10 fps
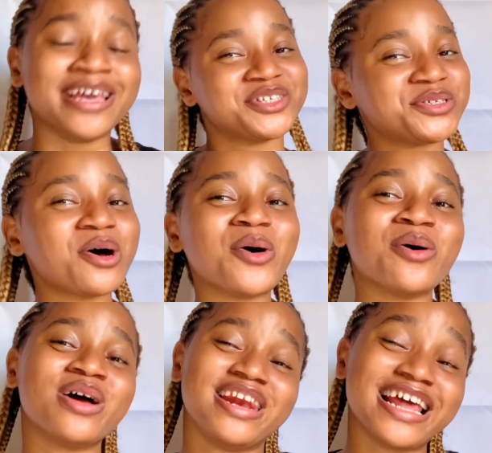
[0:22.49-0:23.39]

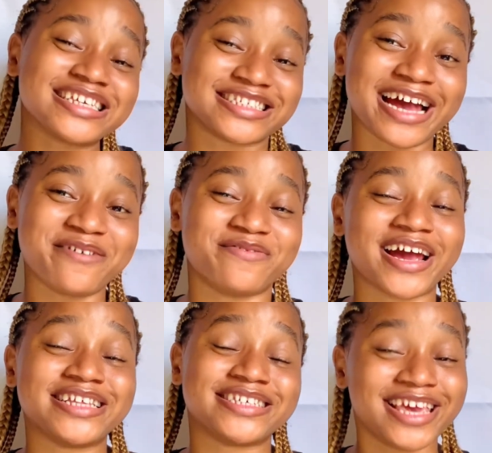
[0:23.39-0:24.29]
So let's dive
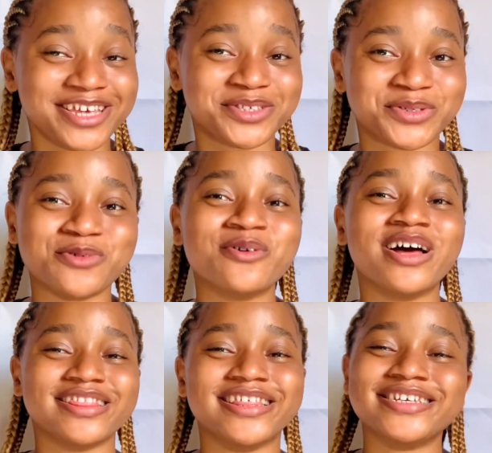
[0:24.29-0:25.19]
right into
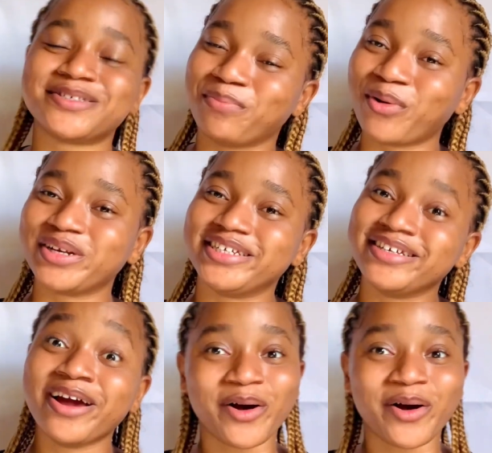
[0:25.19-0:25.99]
this body